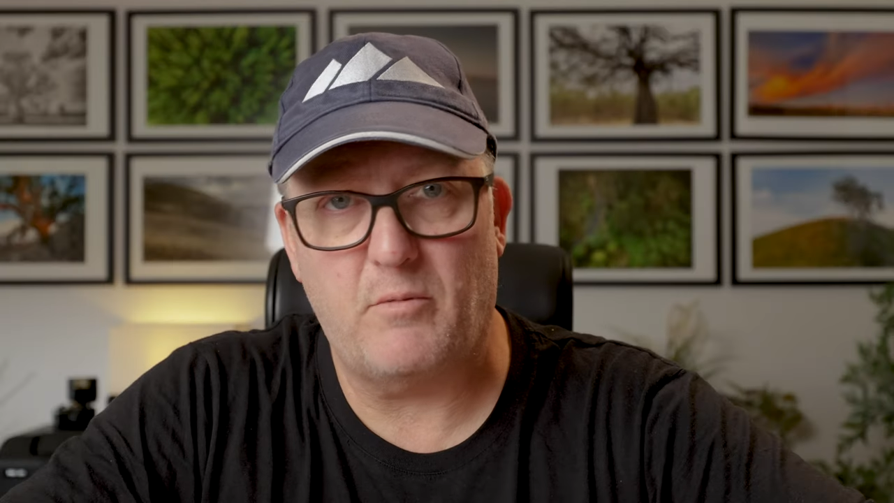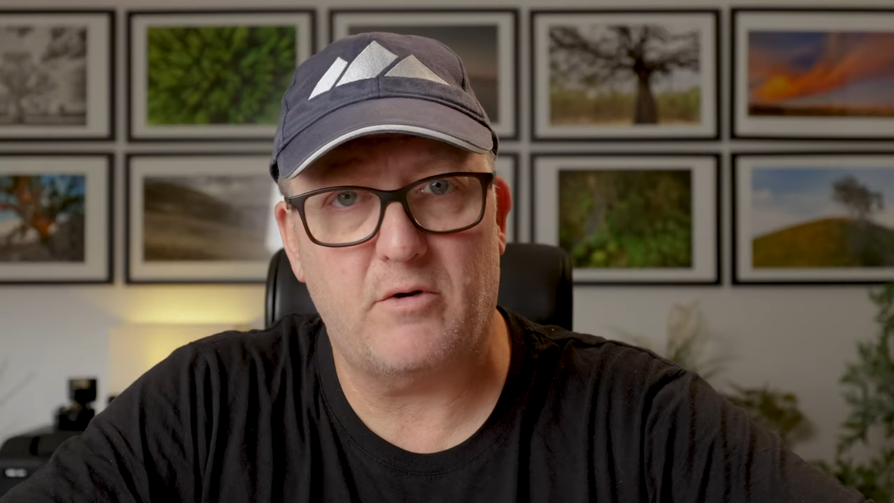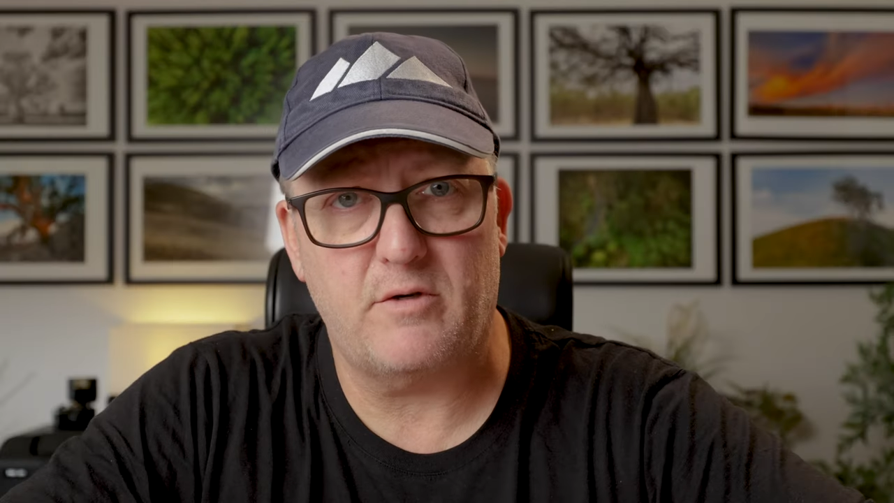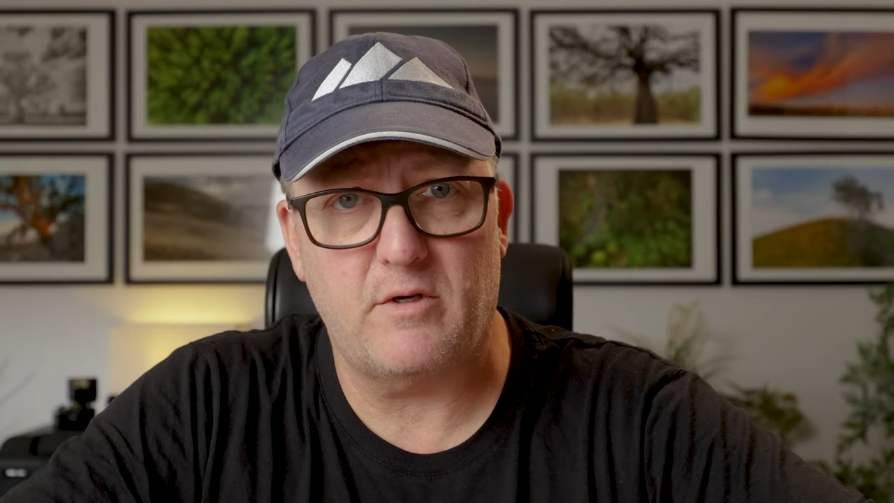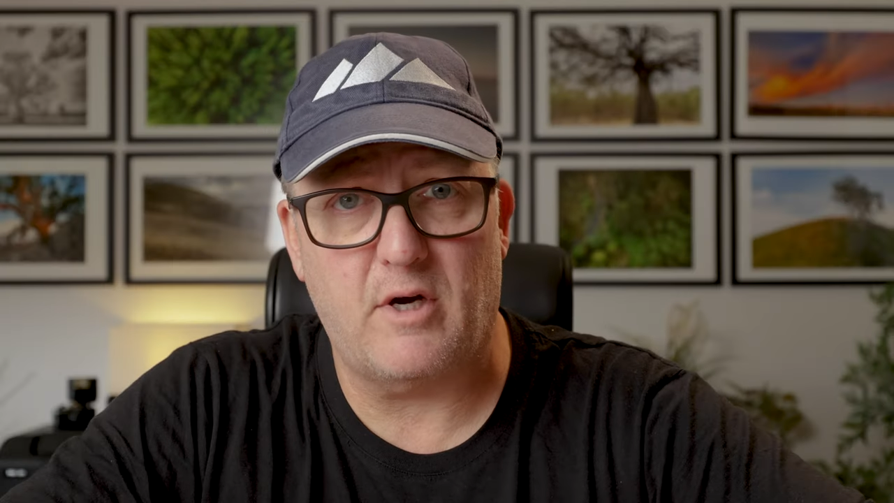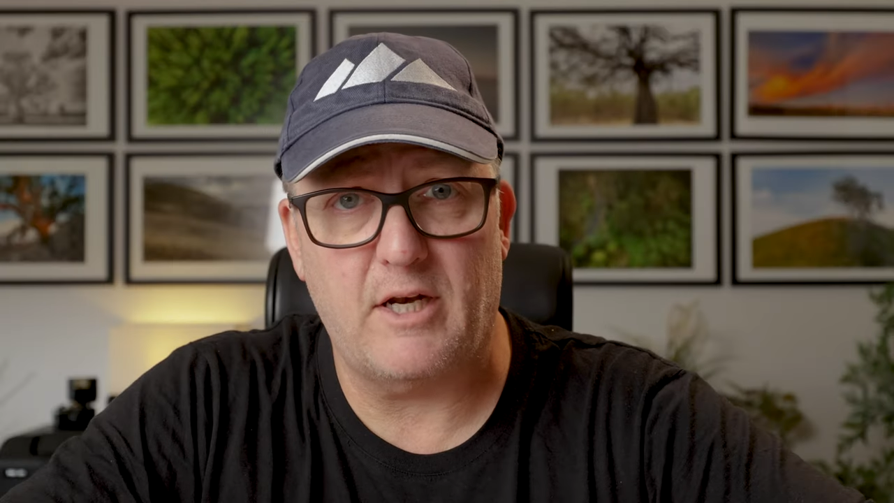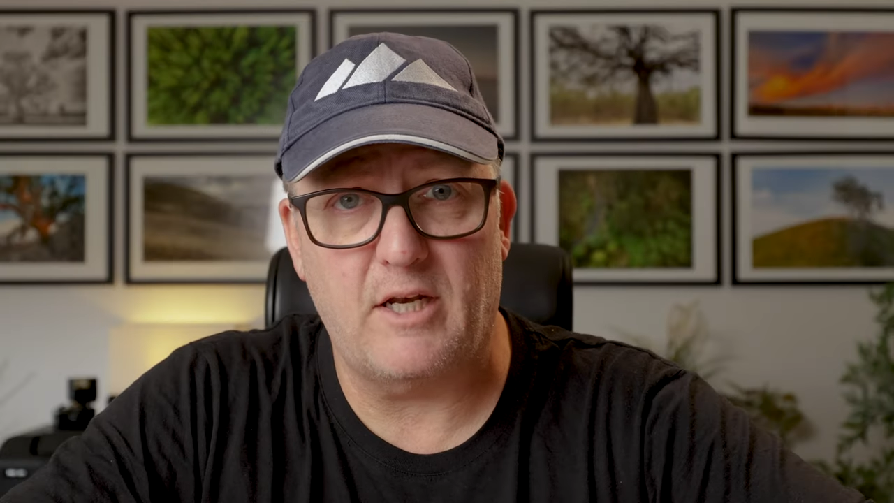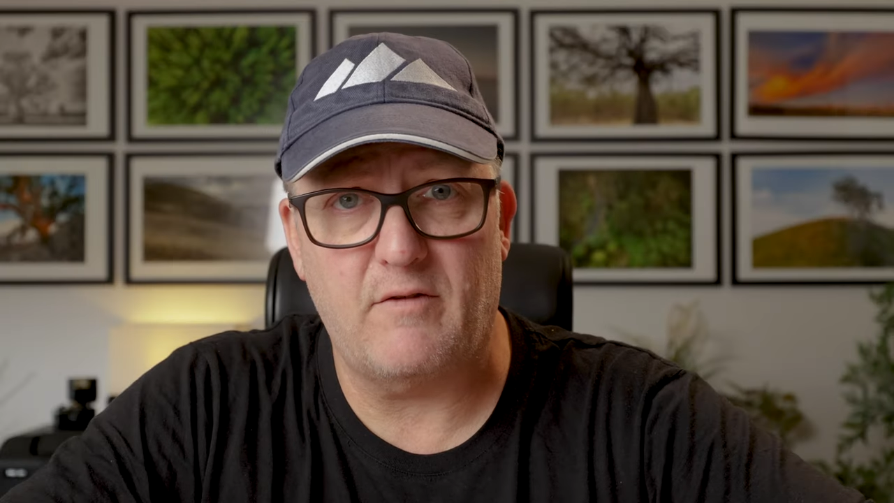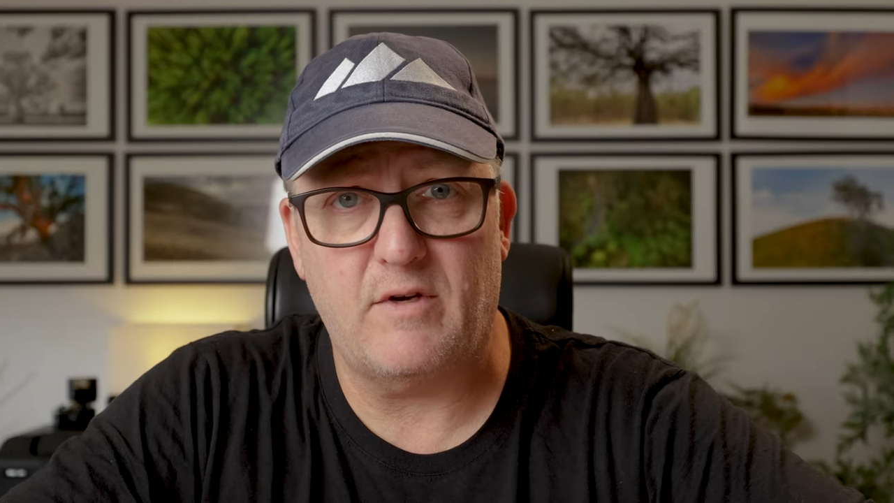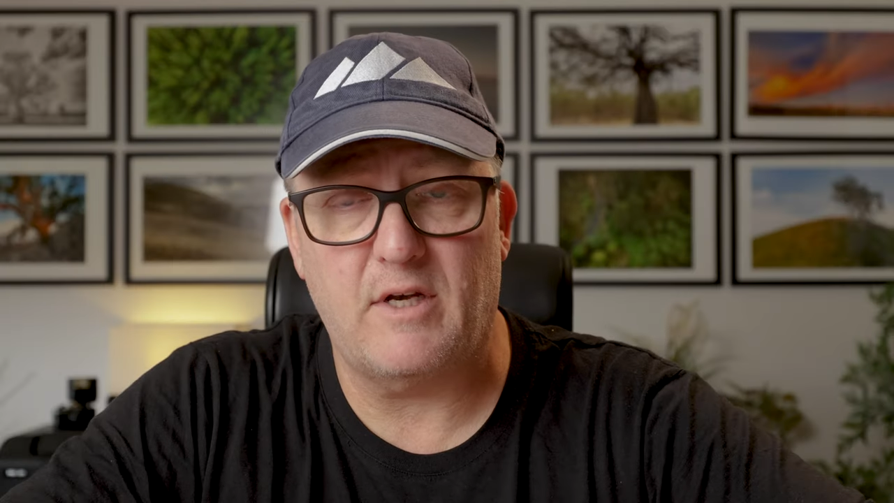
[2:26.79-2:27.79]
modern
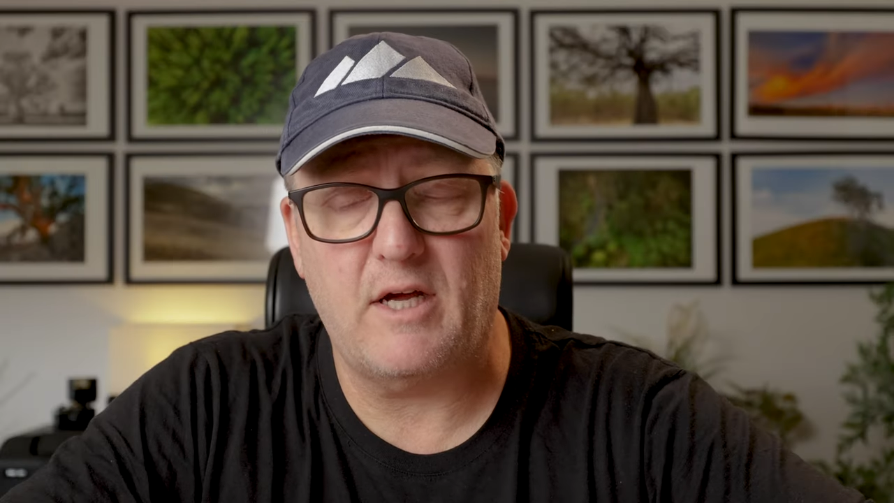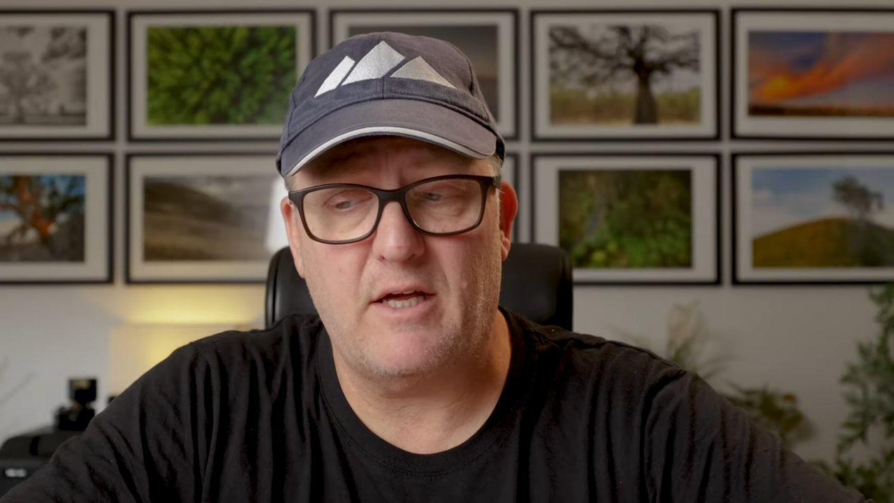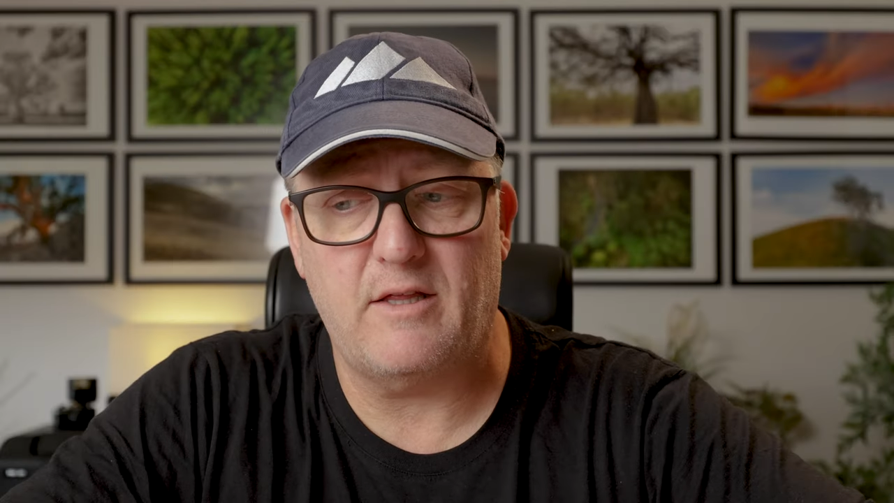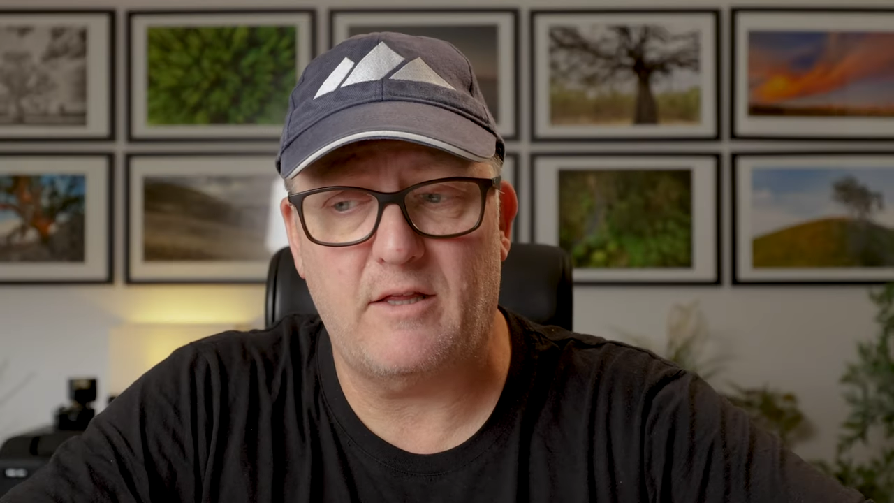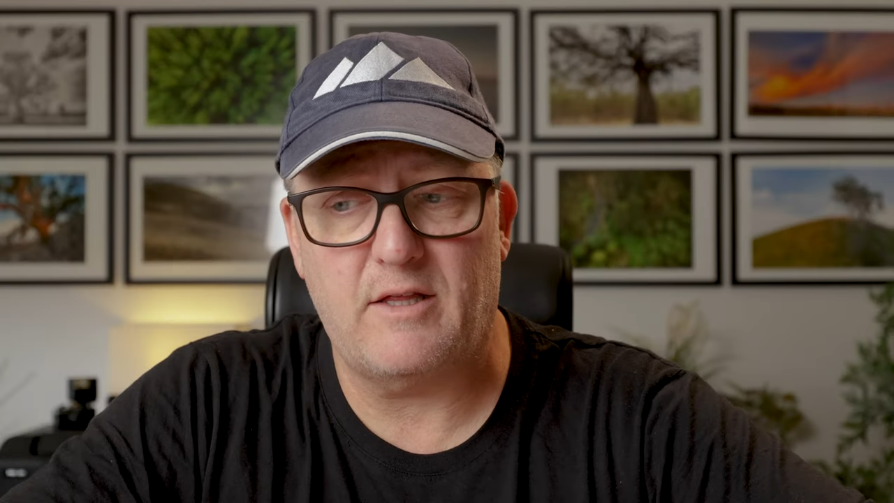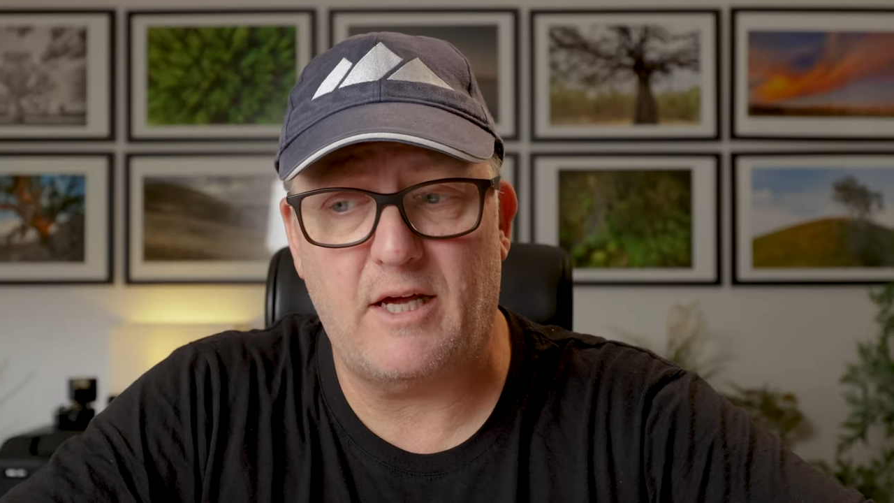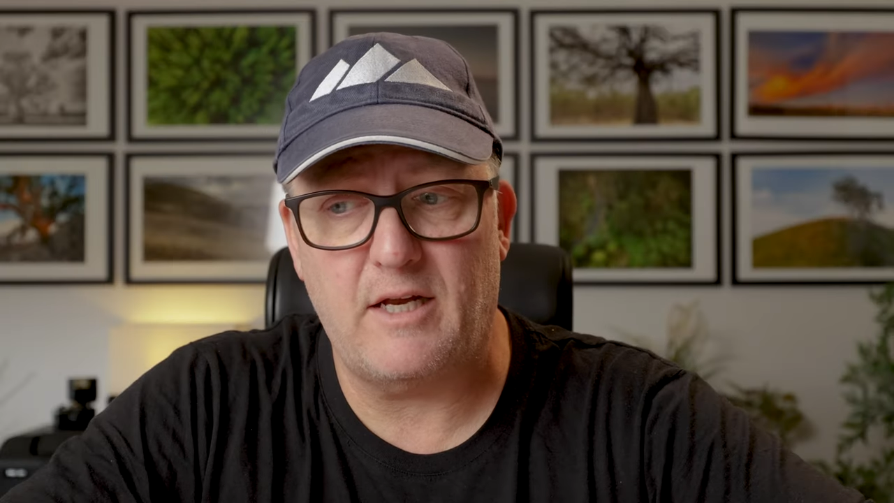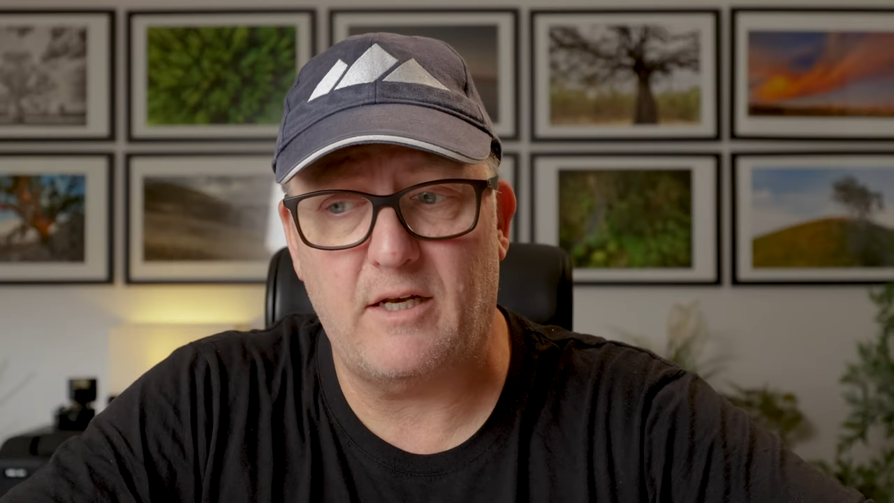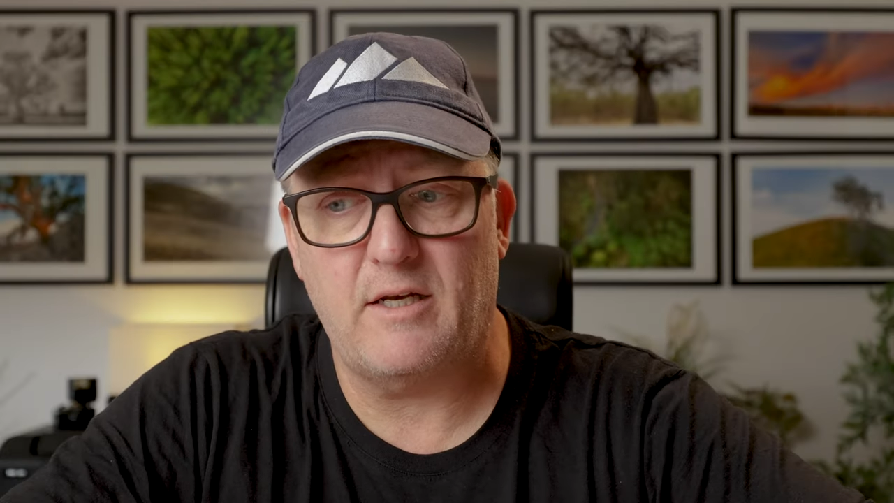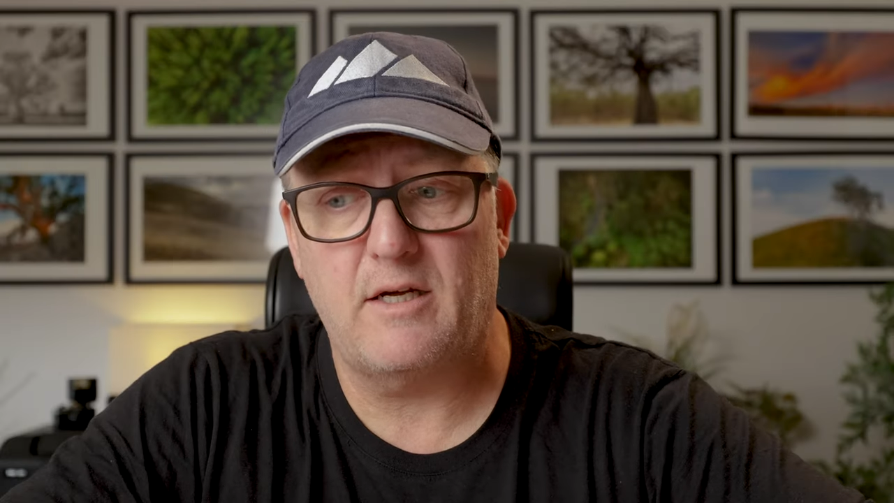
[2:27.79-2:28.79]
911 and
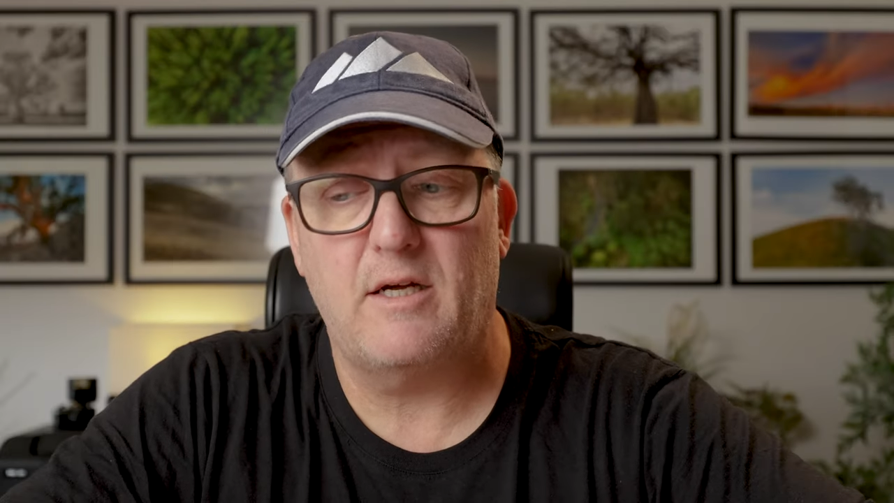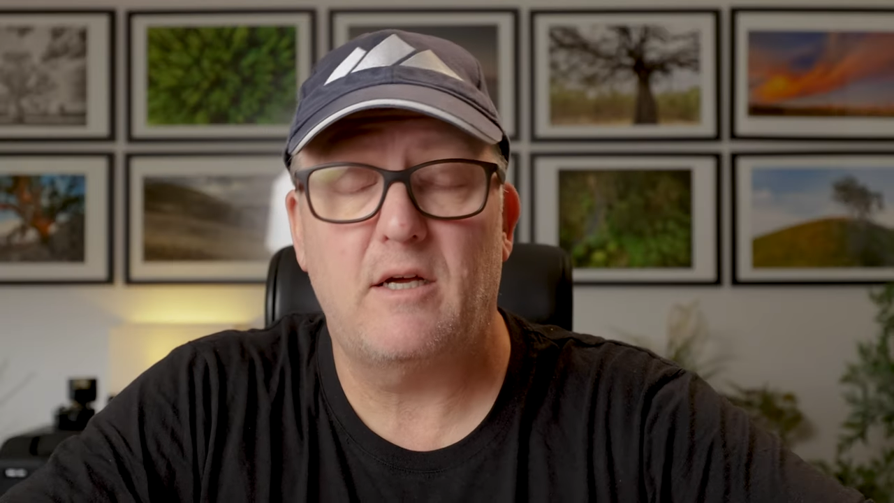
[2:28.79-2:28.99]
then